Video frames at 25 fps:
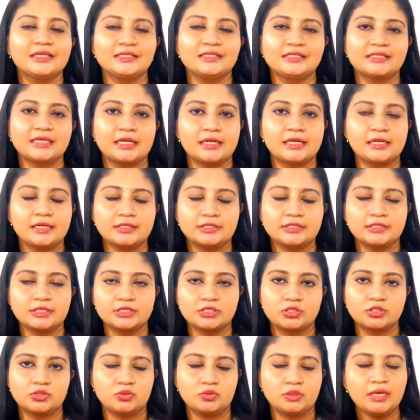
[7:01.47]
these
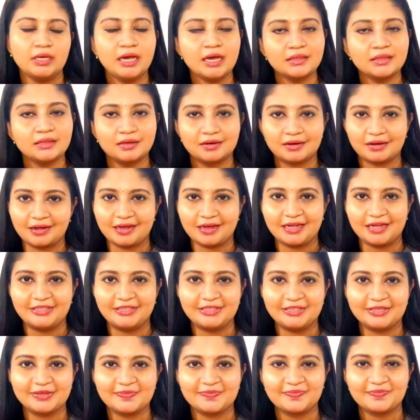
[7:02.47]
sentences to the other
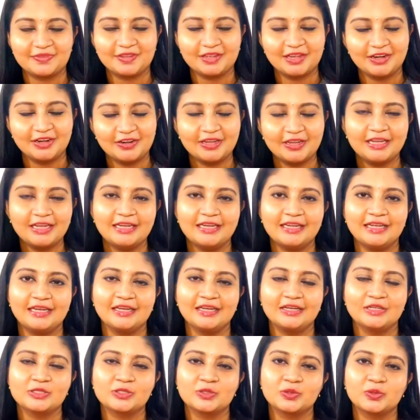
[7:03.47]
kind. Are you getting
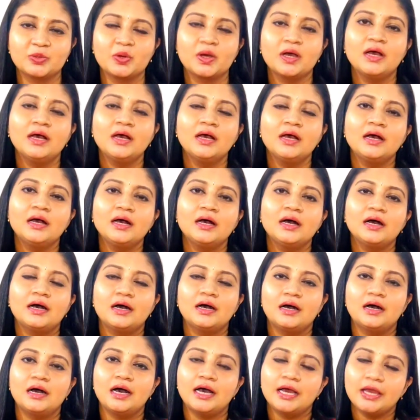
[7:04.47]
it? So
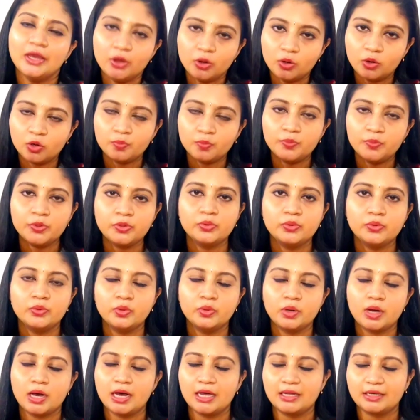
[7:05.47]
I hope
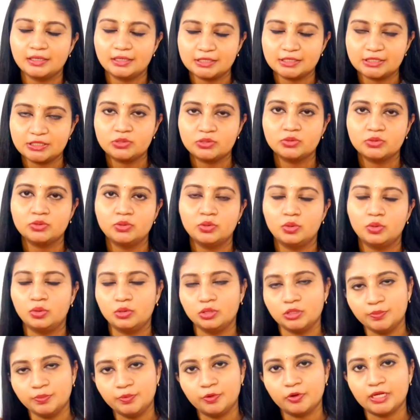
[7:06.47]
you understood
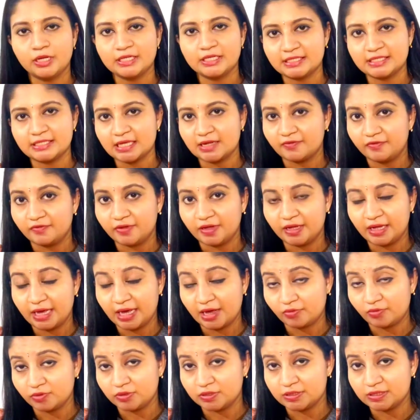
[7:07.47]
all the points that we
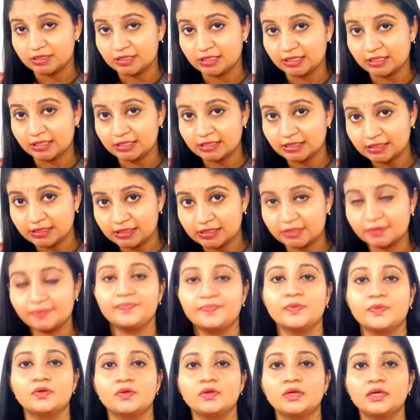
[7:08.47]
have discussed.
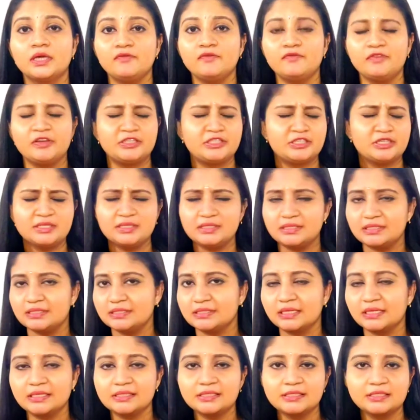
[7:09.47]
Okay, we just
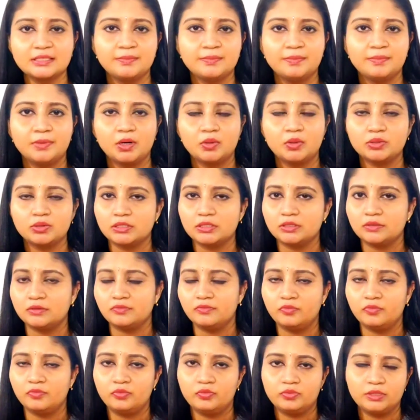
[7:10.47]
discussed about
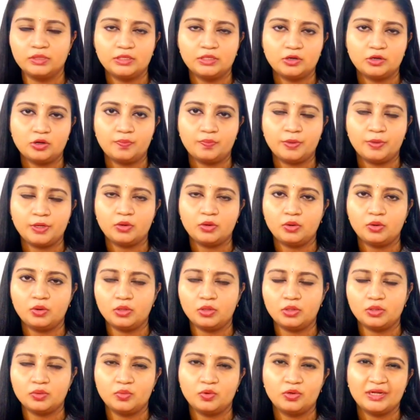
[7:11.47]
the topic
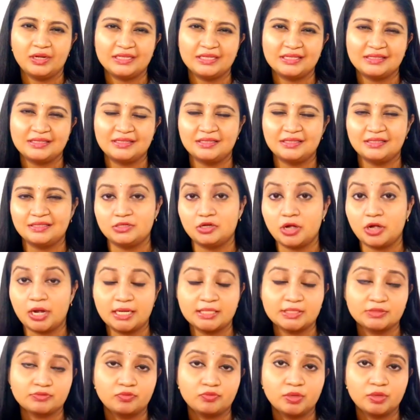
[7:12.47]
called what is this
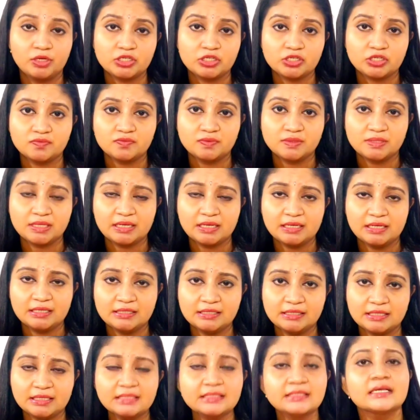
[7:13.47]
transformation of
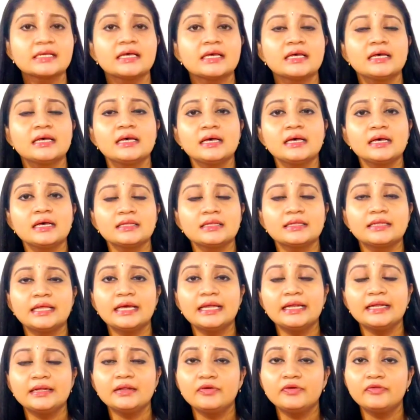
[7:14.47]
sentences.
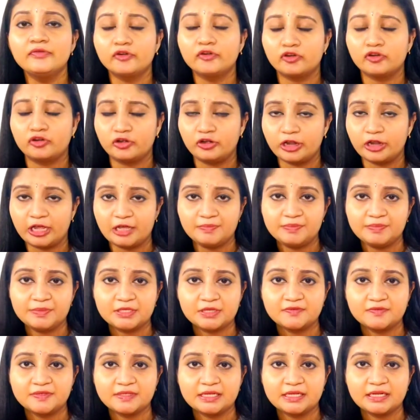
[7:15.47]
Then 4 types
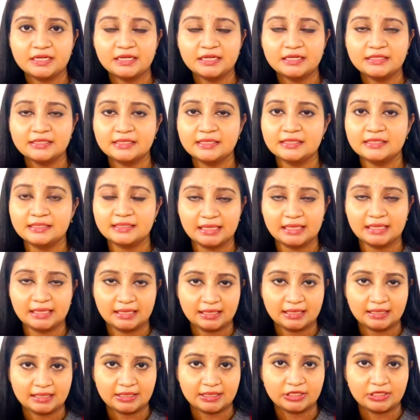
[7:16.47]
of sentences:
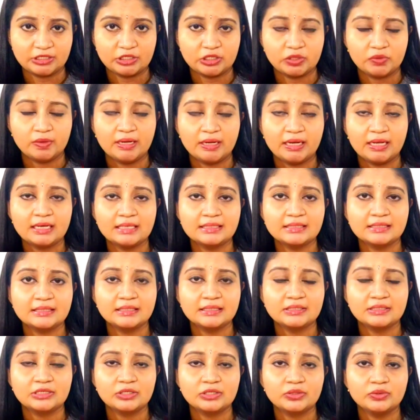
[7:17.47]
declarative and
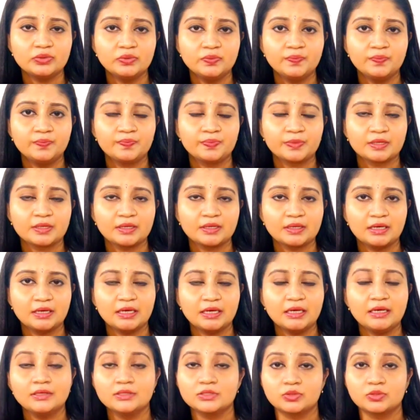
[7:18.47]
assertive.
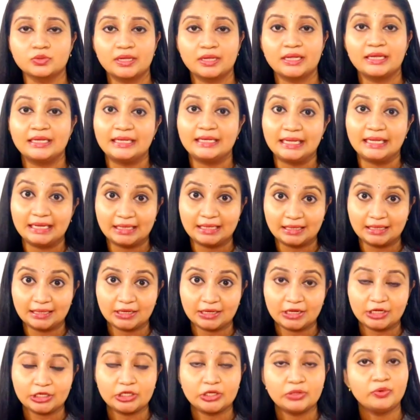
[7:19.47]
Okay, sorry,
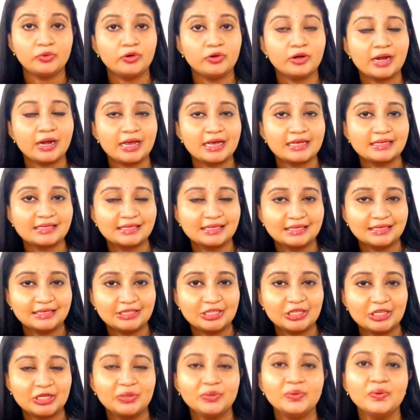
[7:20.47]
declarative or
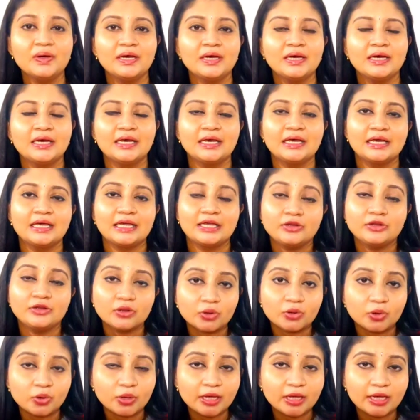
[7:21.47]
assertive,
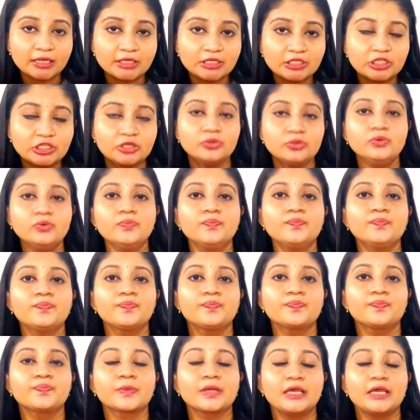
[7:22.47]
interrogative,
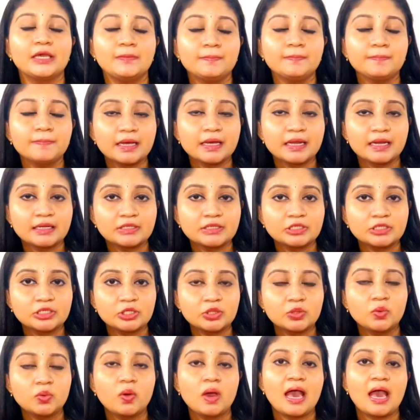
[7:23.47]

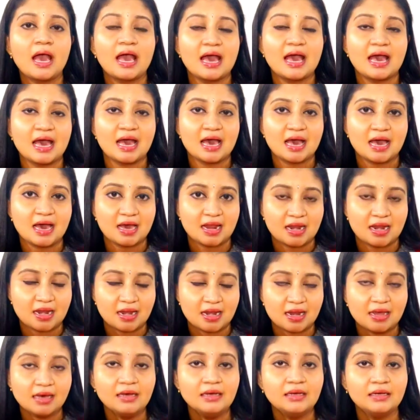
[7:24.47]
imperative,
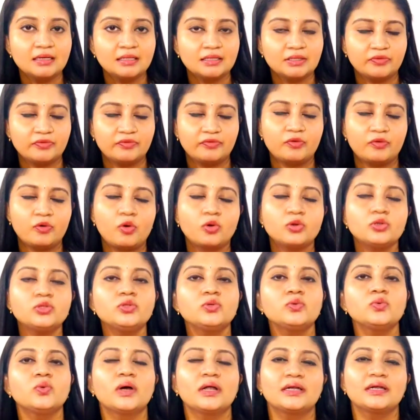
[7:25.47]
and the
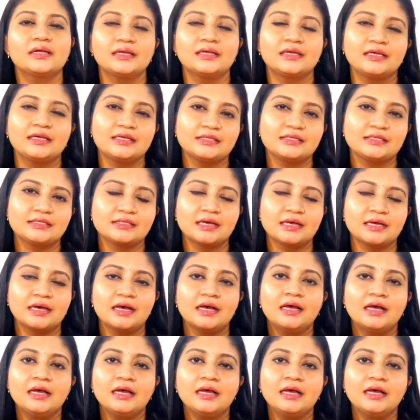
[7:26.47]
fourth one is